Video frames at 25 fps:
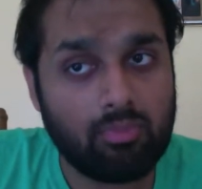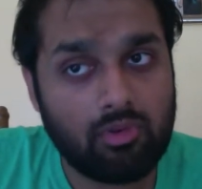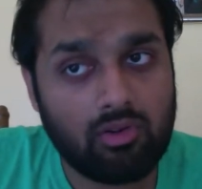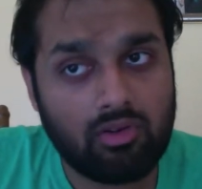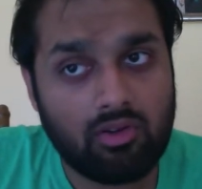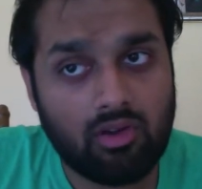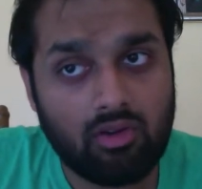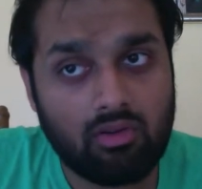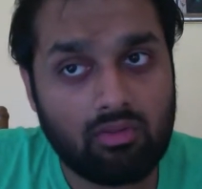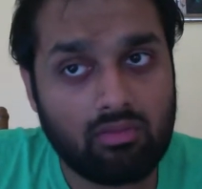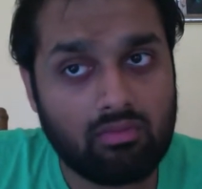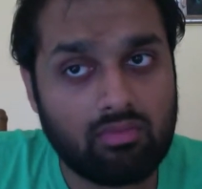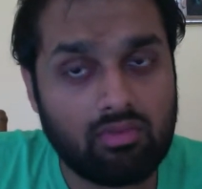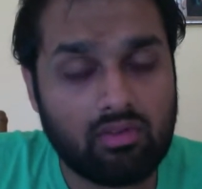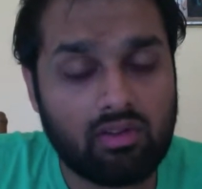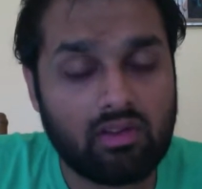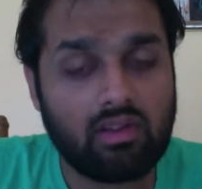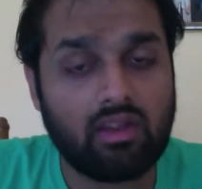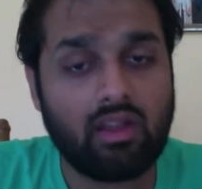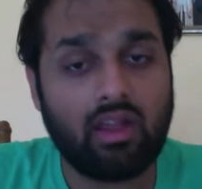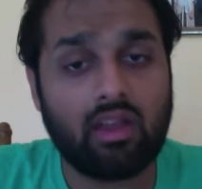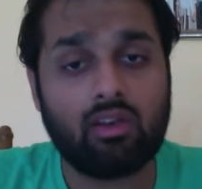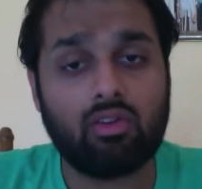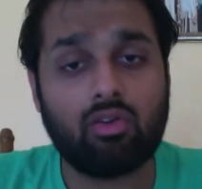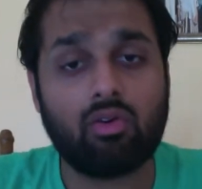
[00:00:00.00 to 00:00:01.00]
Don't
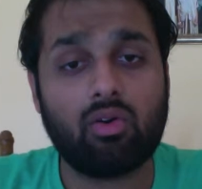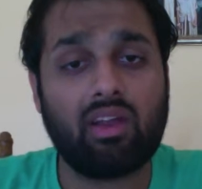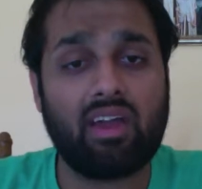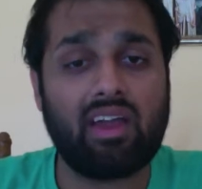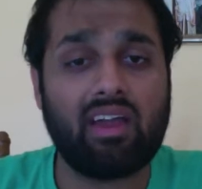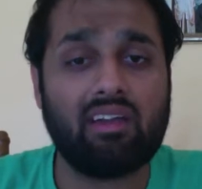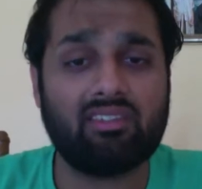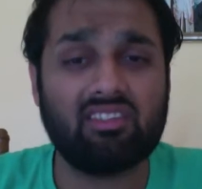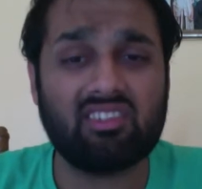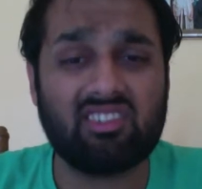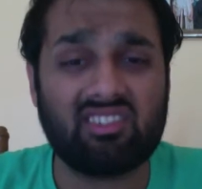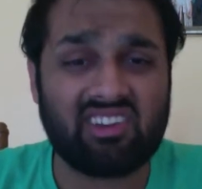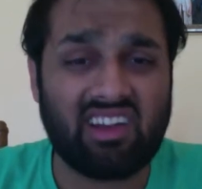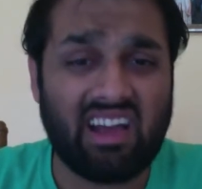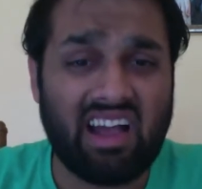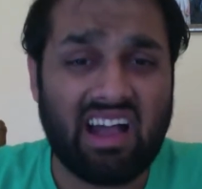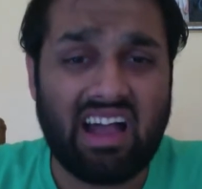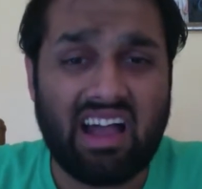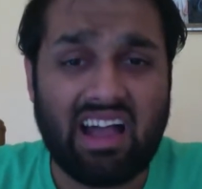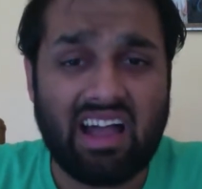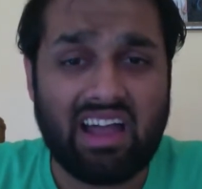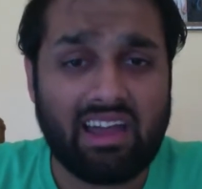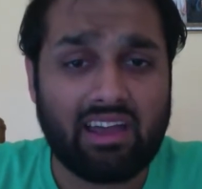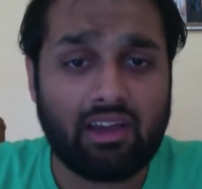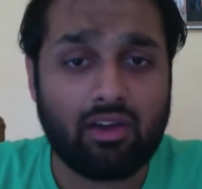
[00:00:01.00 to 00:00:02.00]
have such a
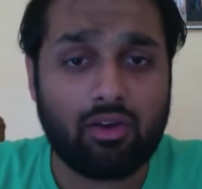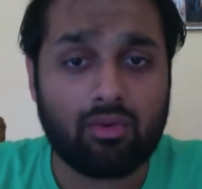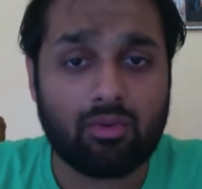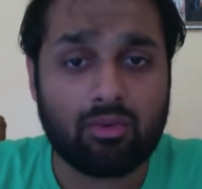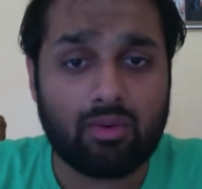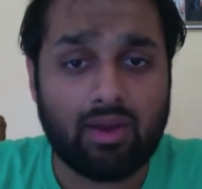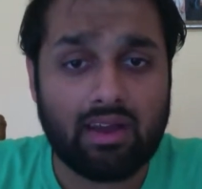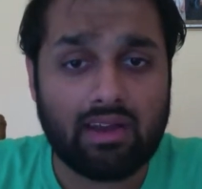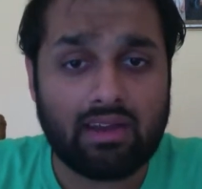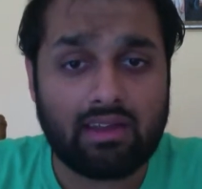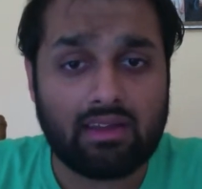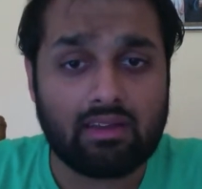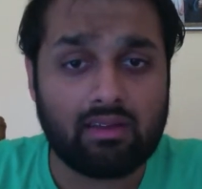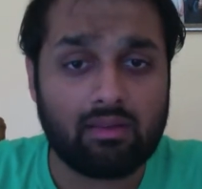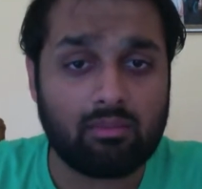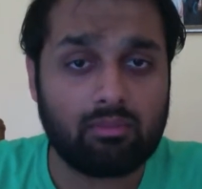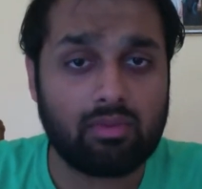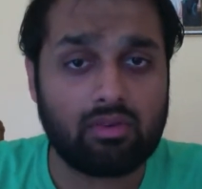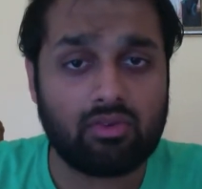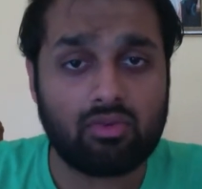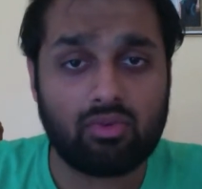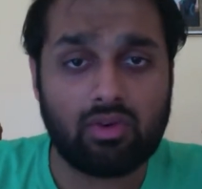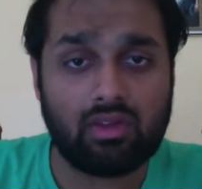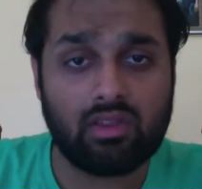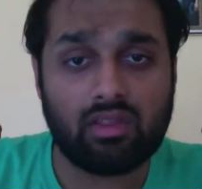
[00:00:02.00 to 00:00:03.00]
high gradient
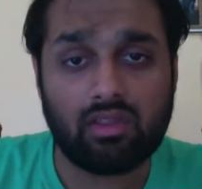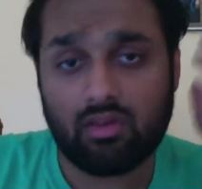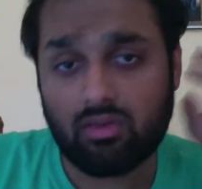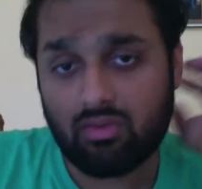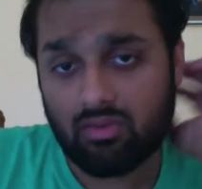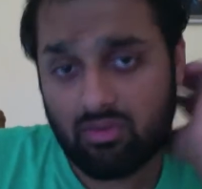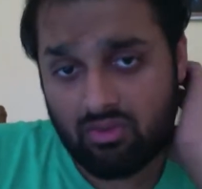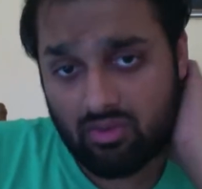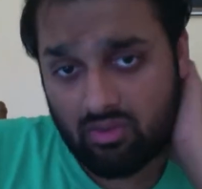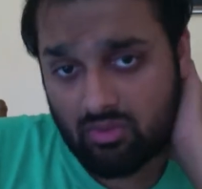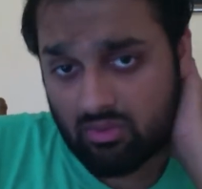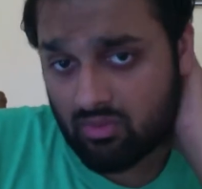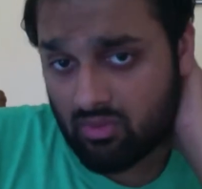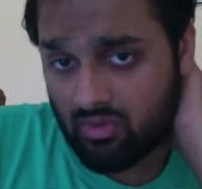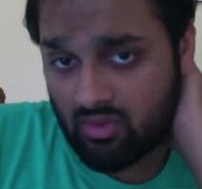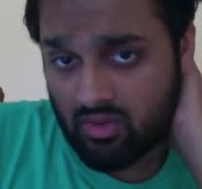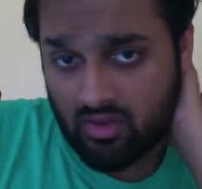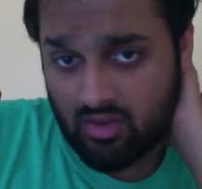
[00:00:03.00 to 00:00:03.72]
between those two.